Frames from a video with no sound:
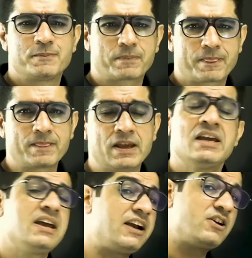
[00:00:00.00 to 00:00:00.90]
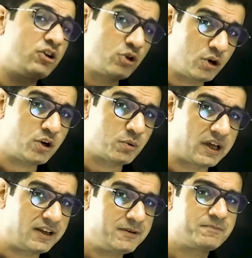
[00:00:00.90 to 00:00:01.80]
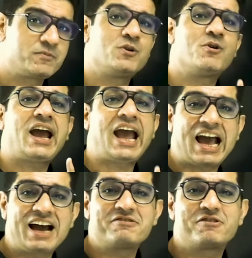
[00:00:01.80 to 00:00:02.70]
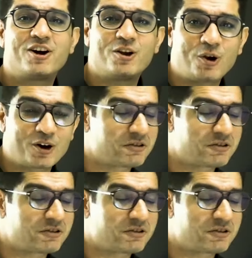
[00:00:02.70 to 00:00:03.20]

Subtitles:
And don't worry, you have a lot of